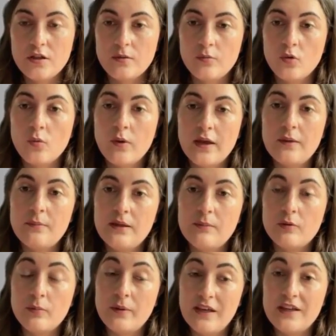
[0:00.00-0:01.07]
the way
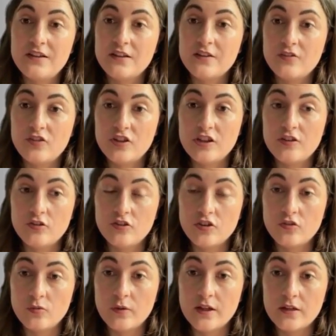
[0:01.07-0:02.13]
people painted changed
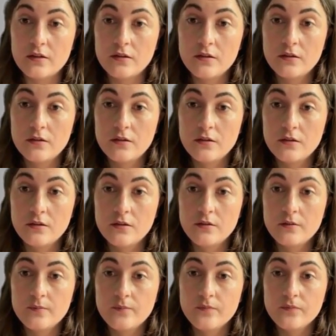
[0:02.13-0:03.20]
as well.
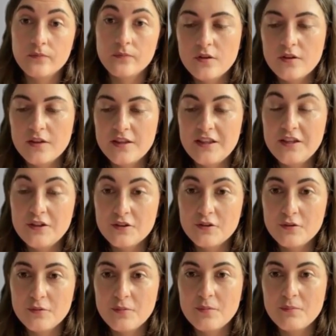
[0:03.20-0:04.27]
Here,
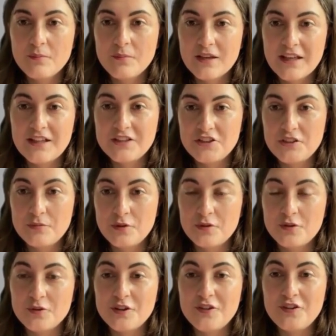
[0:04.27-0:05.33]
Michele
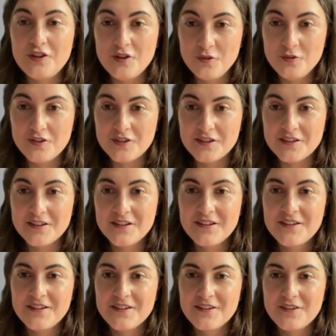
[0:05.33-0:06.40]
Giambono is using
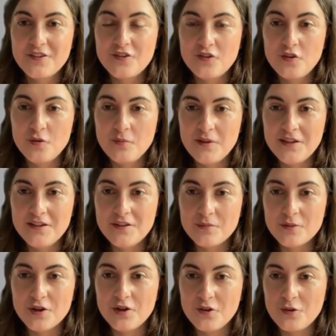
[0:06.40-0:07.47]
this new medium
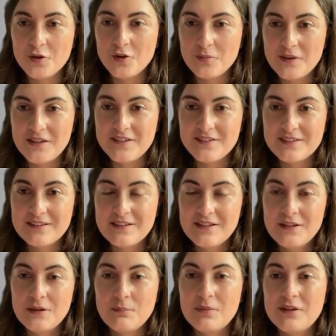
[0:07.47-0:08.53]
called oil paints,
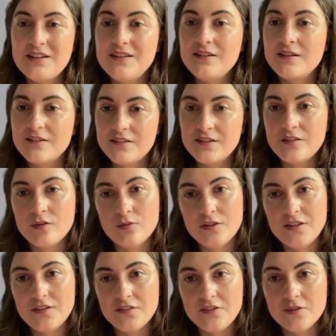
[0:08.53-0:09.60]
but he doesn't know what
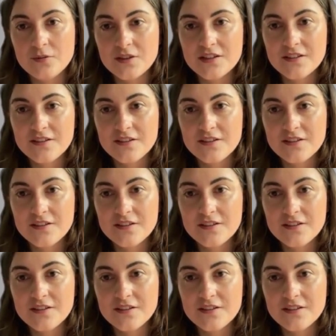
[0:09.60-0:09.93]
he's doing.